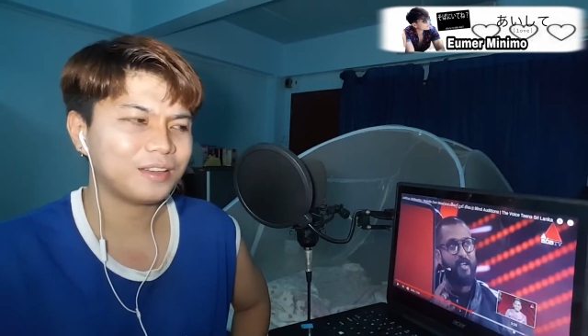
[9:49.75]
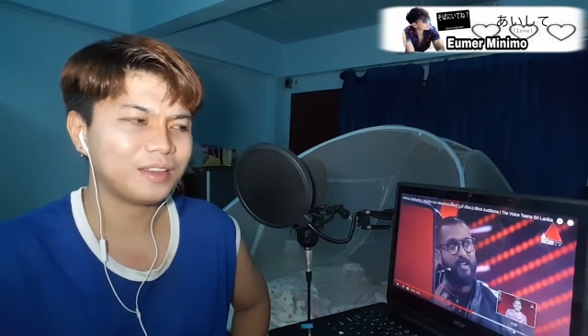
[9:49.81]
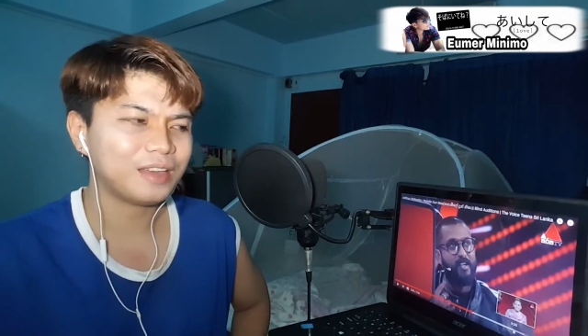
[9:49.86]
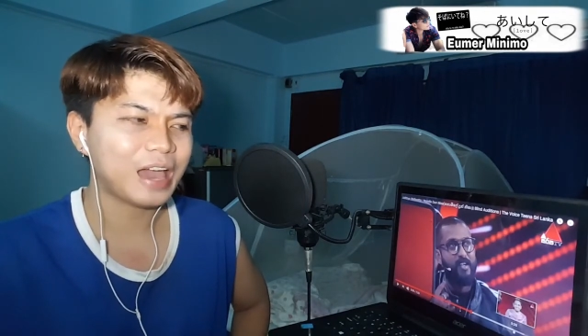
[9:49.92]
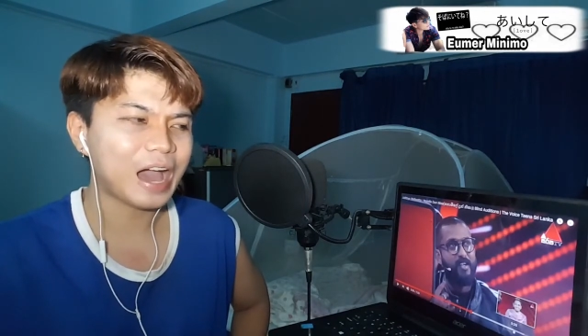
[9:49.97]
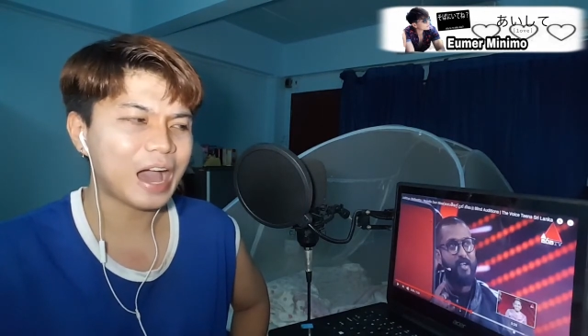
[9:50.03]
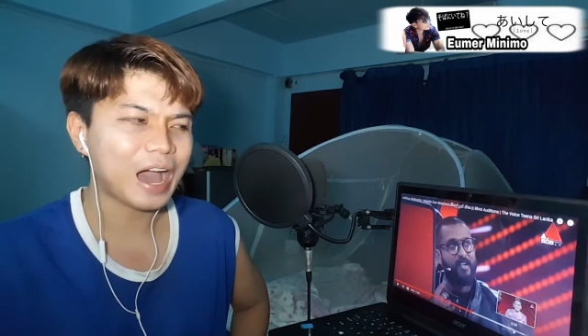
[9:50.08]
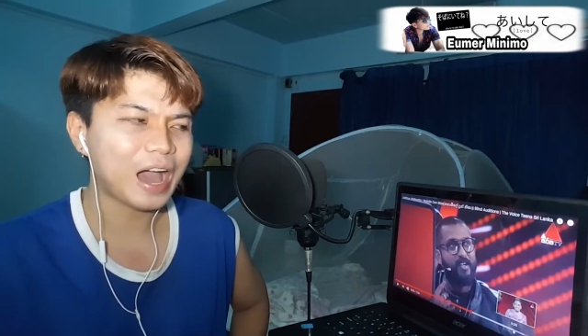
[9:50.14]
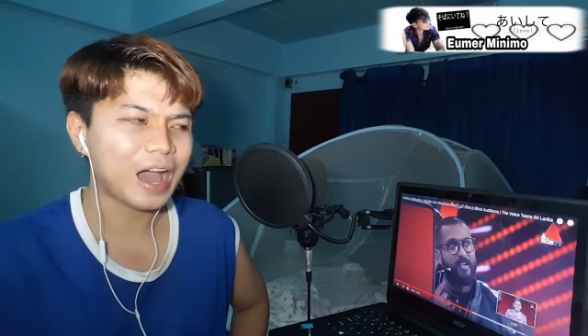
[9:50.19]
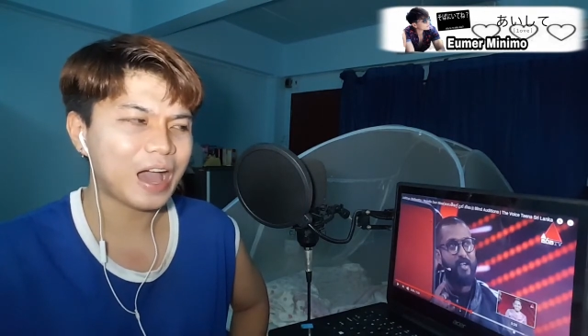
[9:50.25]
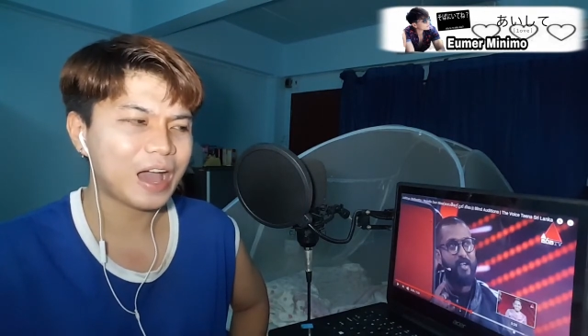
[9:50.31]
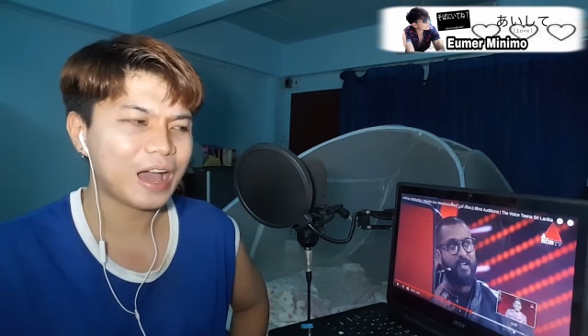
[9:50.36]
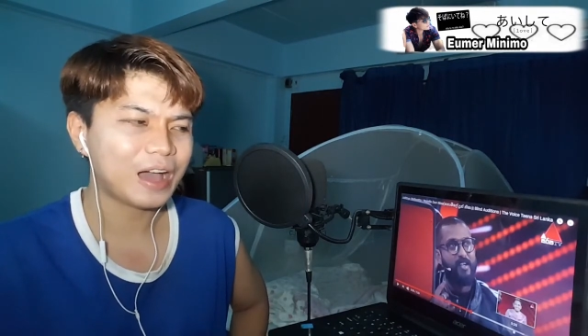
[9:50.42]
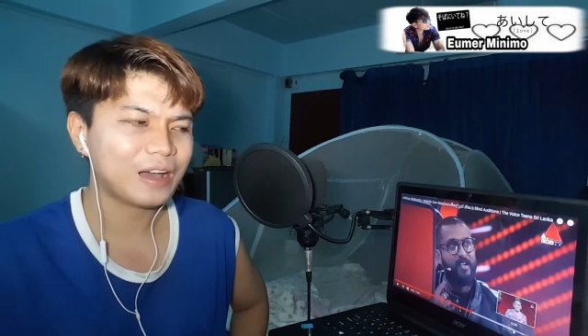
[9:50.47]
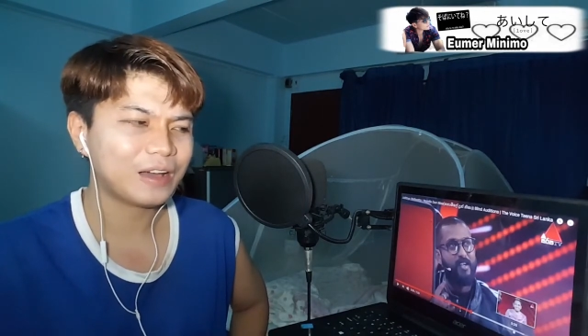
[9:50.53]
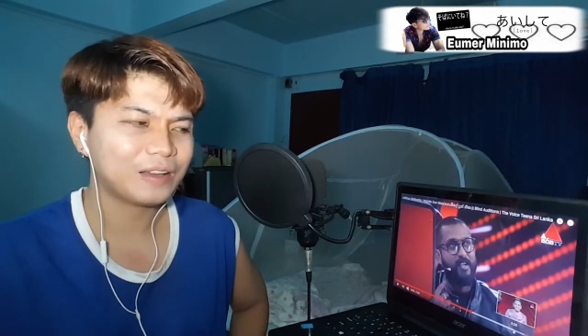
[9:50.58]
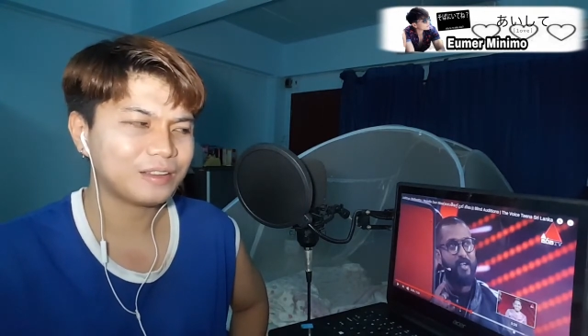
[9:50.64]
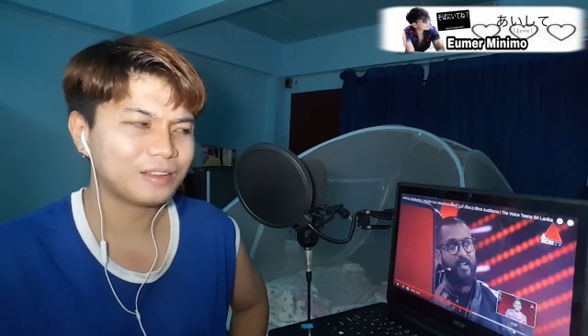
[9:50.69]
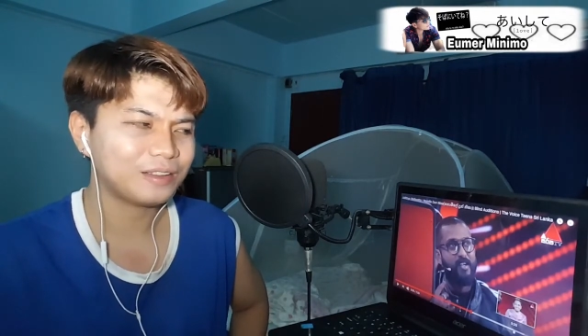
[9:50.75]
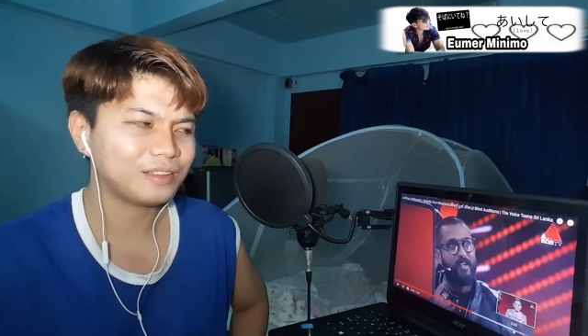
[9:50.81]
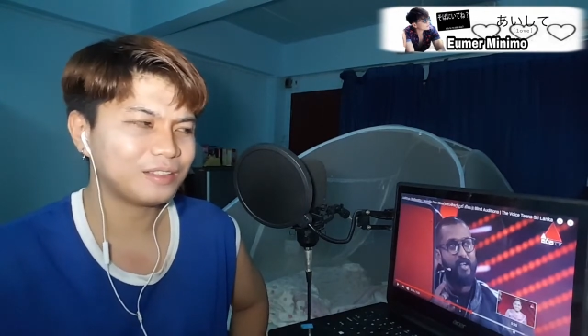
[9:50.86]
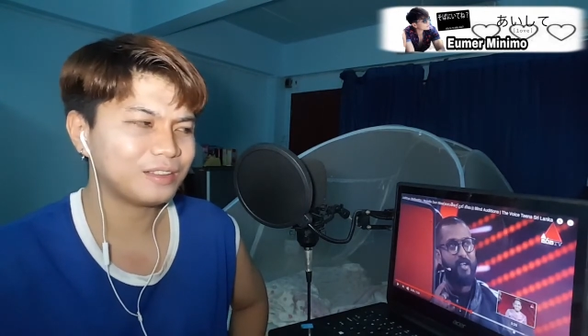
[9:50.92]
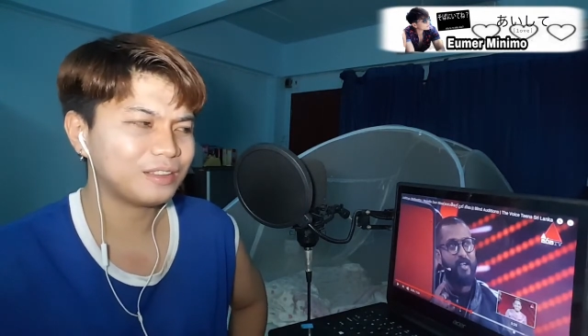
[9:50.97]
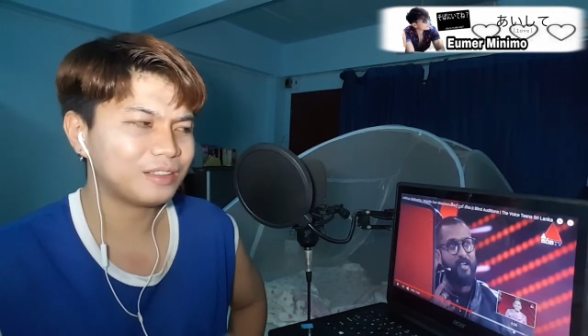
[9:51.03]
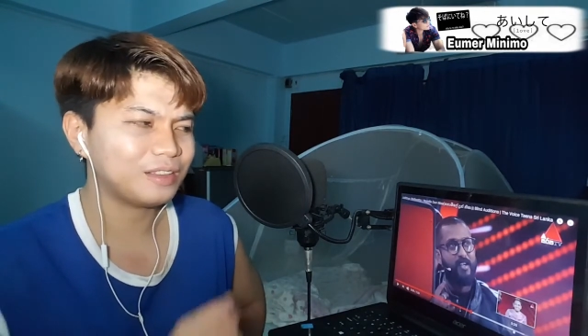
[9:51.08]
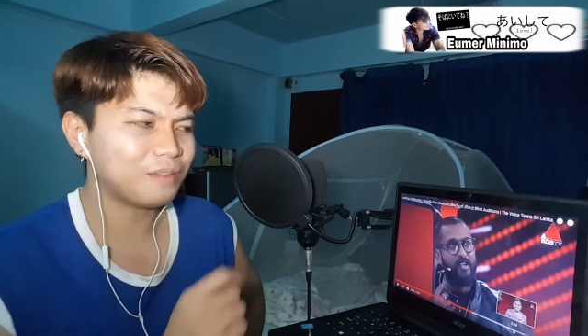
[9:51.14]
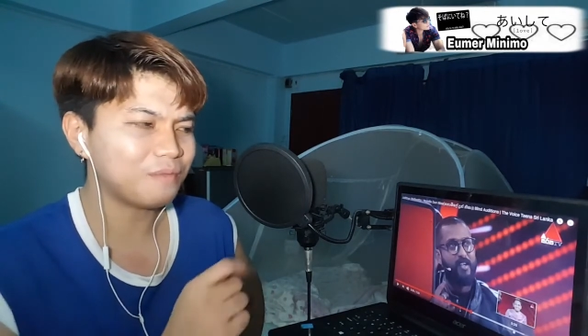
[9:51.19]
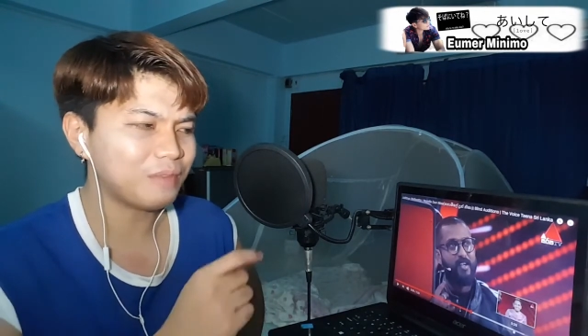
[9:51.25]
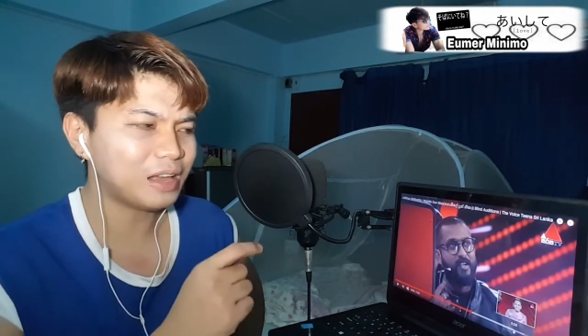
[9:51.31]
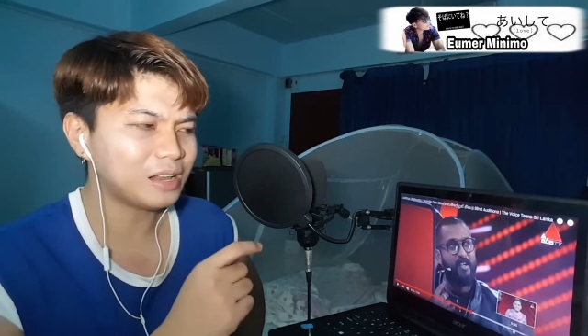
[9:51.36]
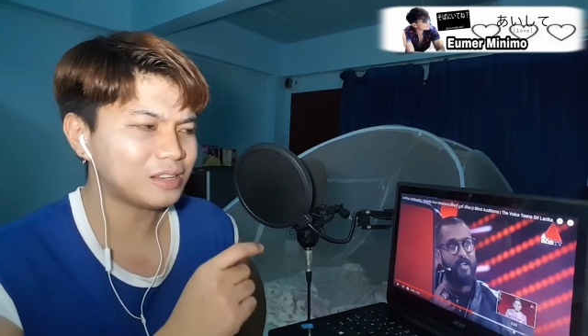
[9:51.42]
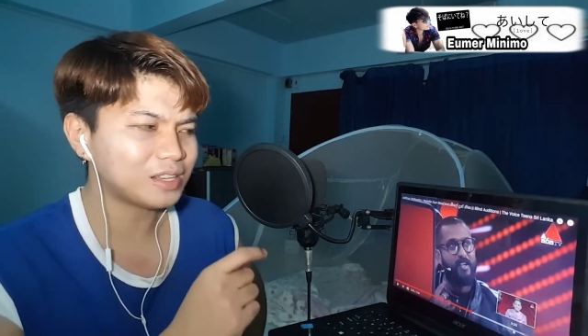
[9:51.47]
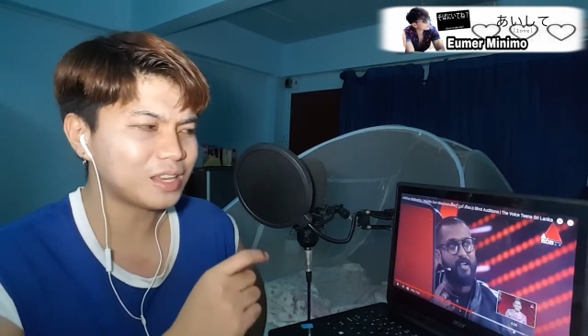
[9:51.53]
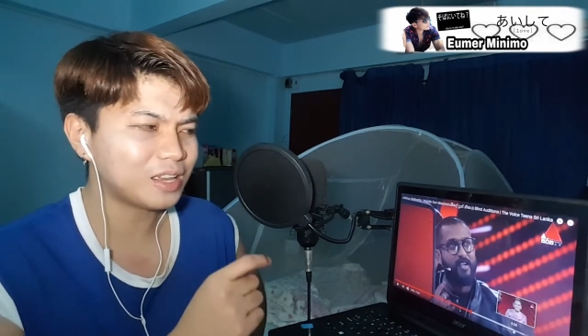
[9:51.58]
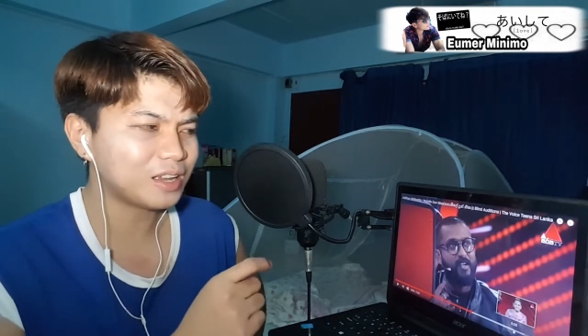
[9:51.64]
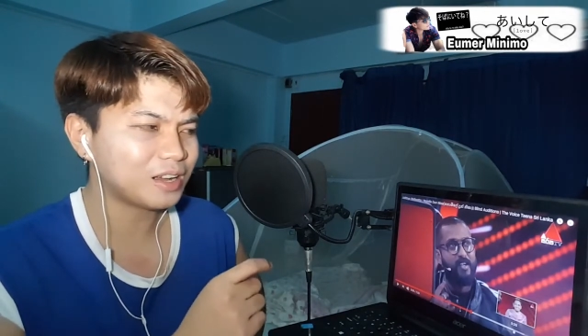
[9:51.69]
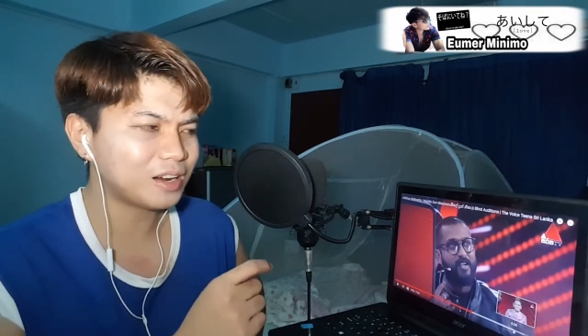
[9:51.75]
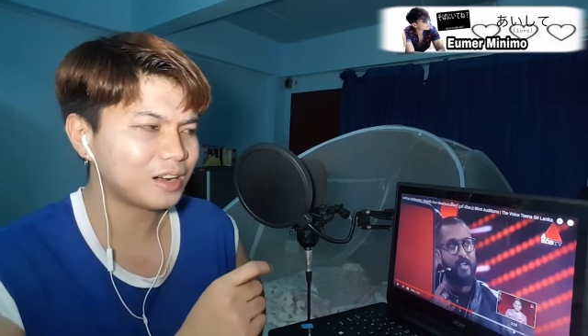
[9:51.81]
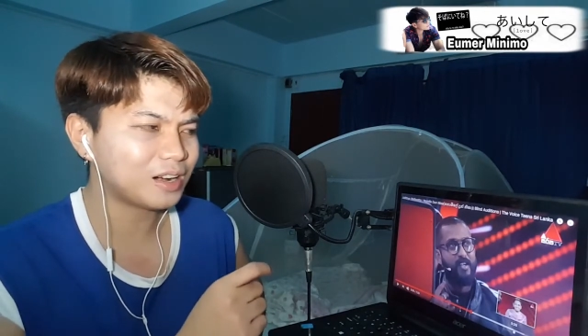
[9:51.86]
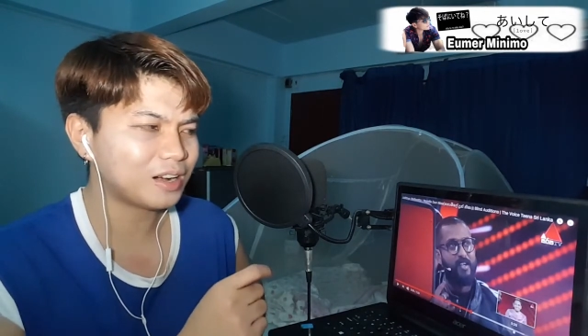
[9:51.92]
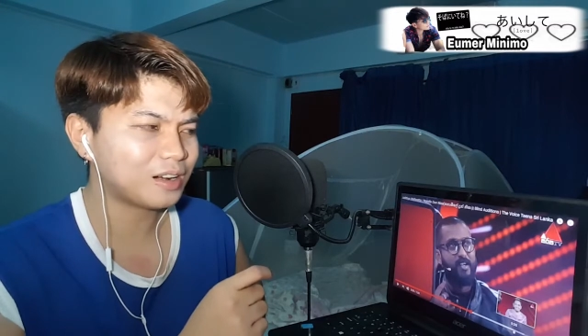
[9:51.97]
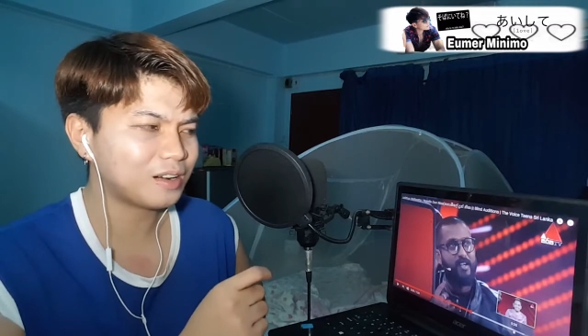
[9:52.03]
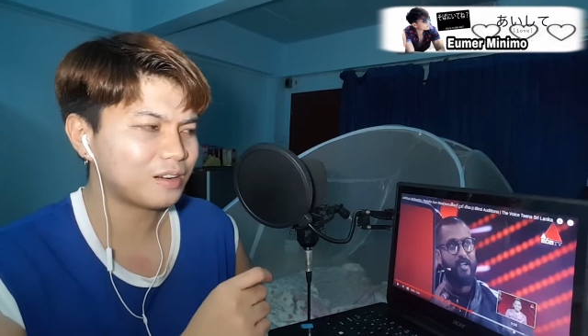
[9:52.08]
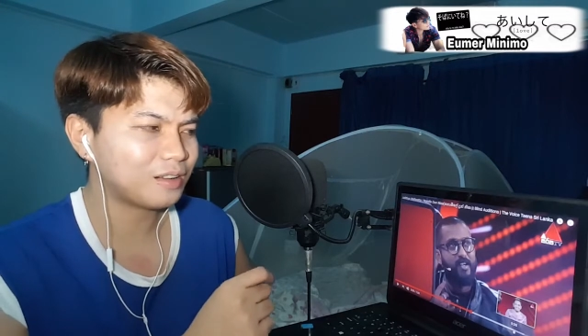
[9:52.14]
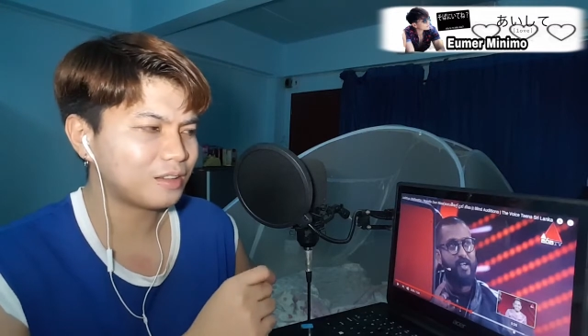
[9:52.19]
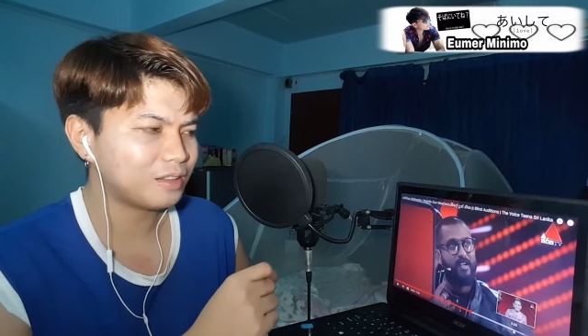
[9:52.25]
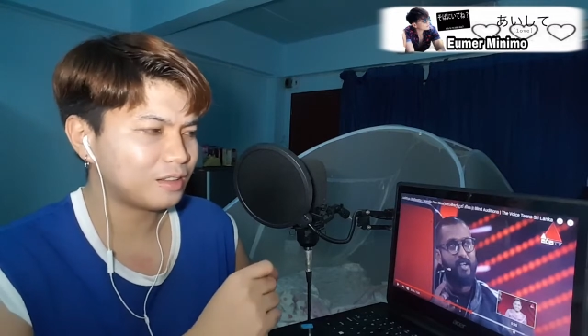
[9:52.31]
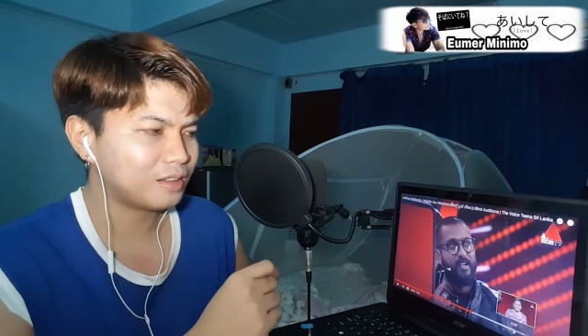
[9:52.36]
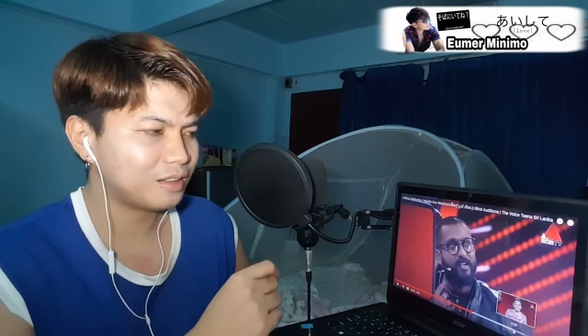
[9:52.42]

Yeah. The male singer.